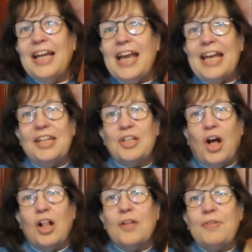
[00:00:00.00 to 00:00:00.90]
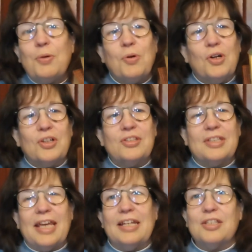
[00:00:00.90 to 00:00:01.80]
And all of it works,
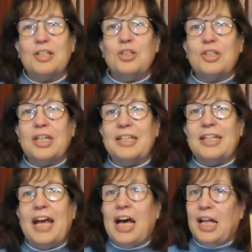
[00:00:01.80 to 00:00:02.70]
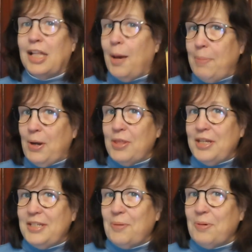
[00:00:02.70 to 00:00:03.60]
and it's looking a lot better than
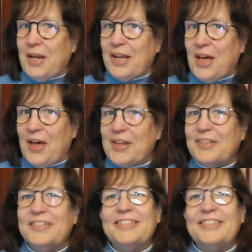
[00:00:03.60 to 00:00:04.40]
it did when I got it.